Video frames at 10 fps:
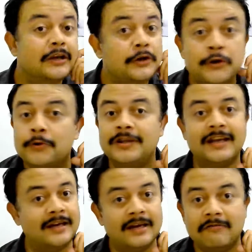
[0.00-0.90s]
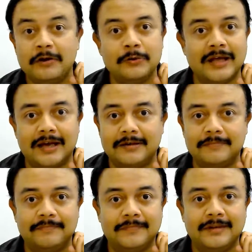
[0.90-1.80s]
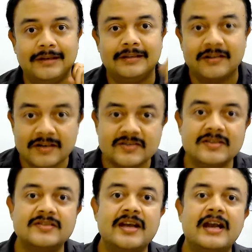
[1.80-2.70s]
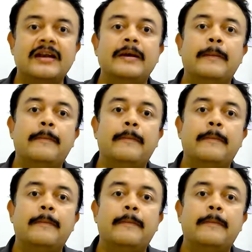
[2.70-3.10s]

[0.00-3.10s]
No, they can never do that. The reason is that